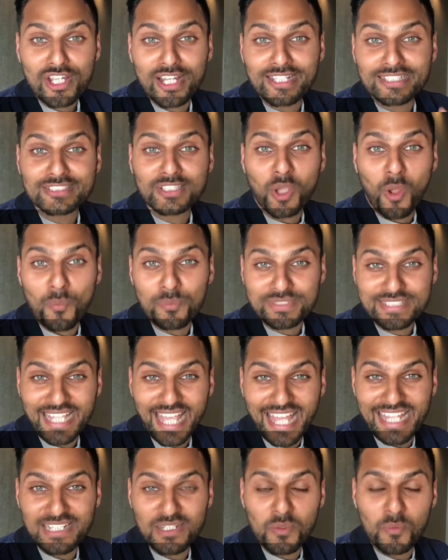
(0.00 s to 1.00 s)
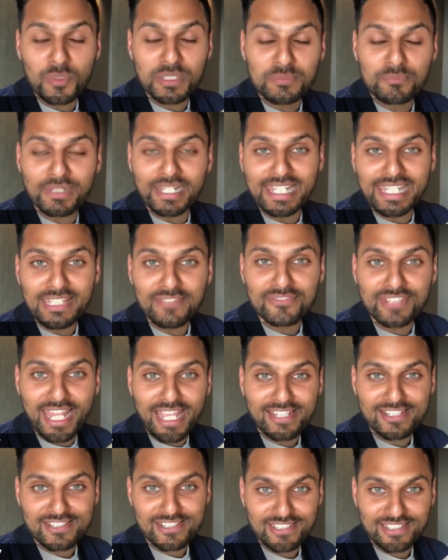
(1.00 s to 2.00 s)
a top 10 with Believe
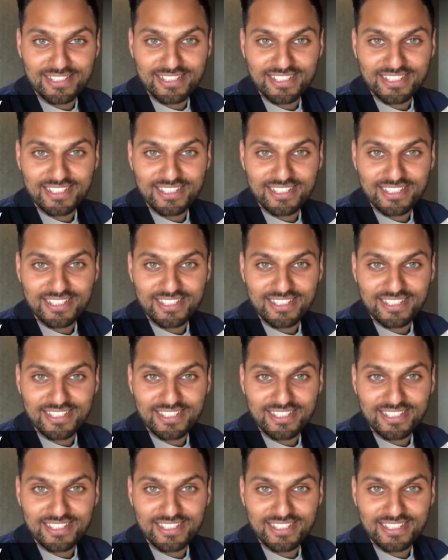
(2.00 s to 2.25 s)
Nation.